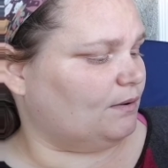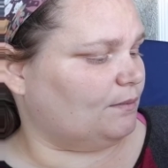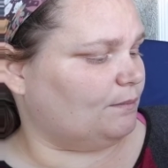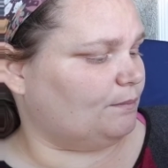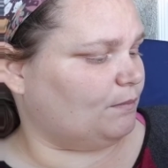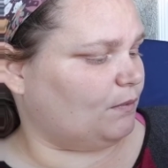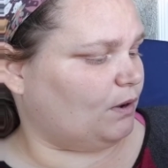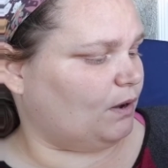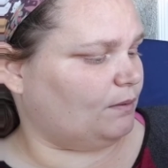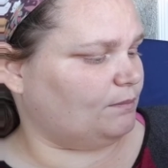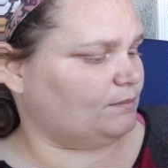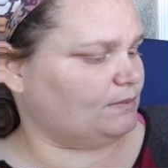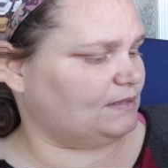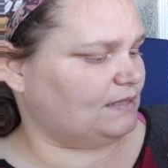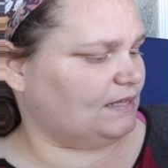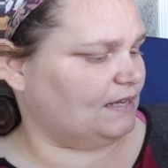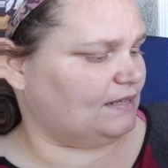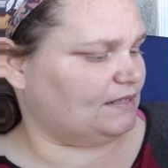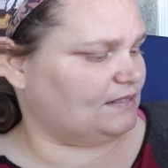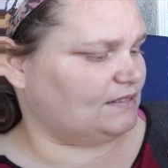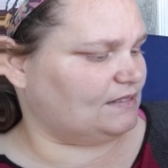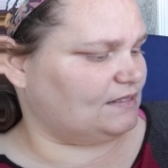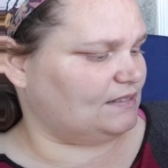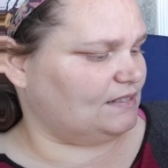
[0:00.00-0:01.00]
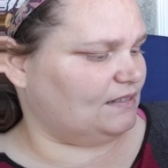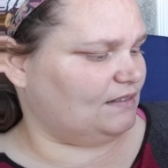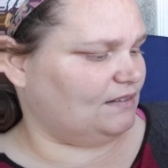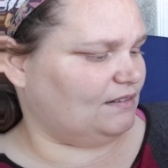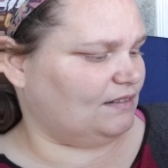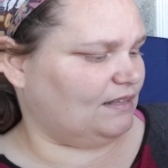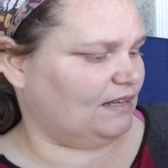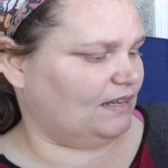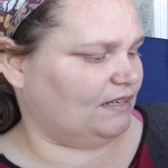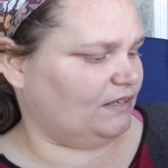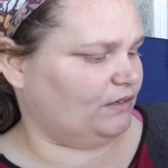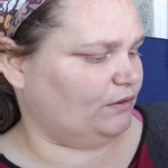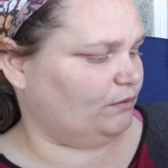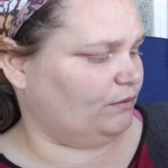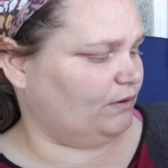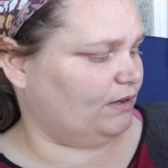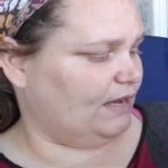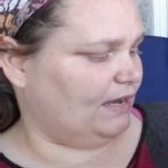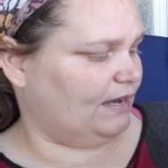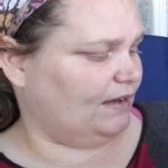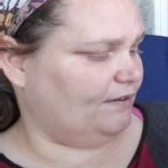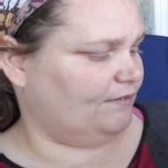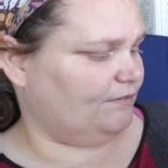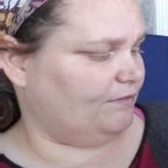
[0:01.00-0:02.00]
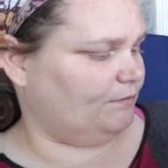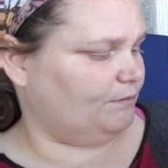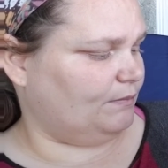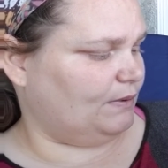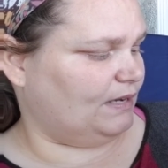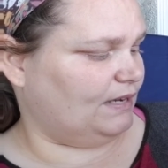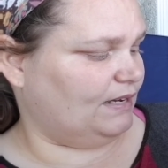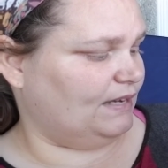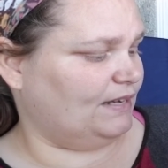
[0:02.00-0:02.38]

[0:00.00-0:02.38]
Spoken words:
Mom says that you gave me